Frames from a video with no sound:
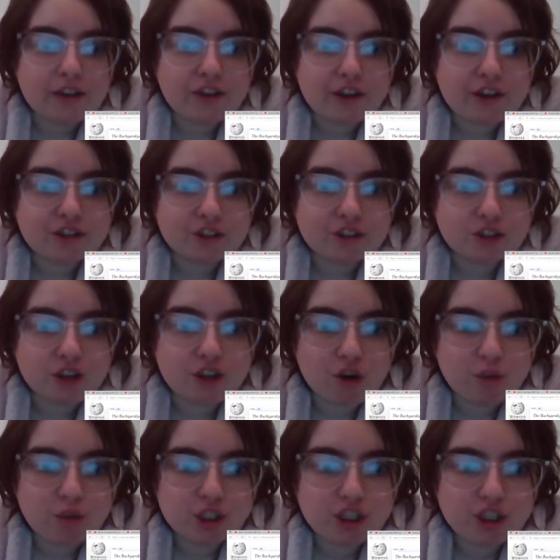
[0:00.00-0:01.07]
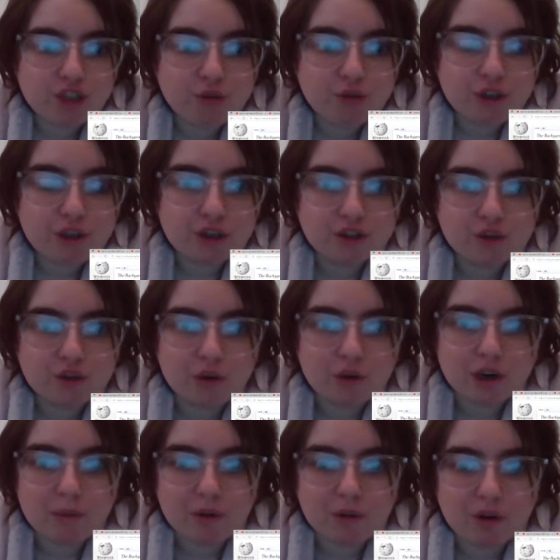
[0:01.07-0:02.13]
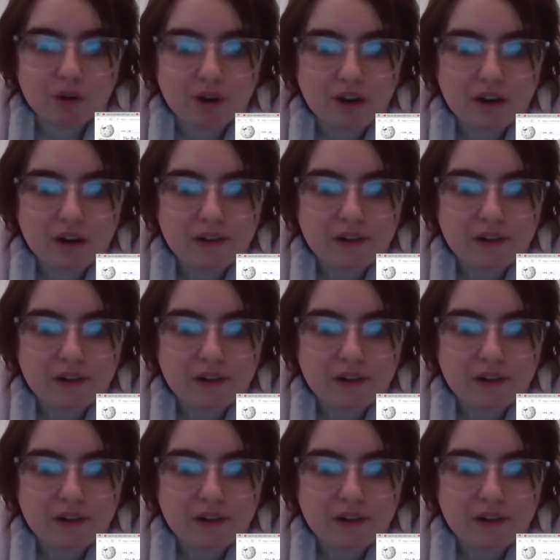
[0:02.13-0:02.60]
I thought the show was cute and adorable,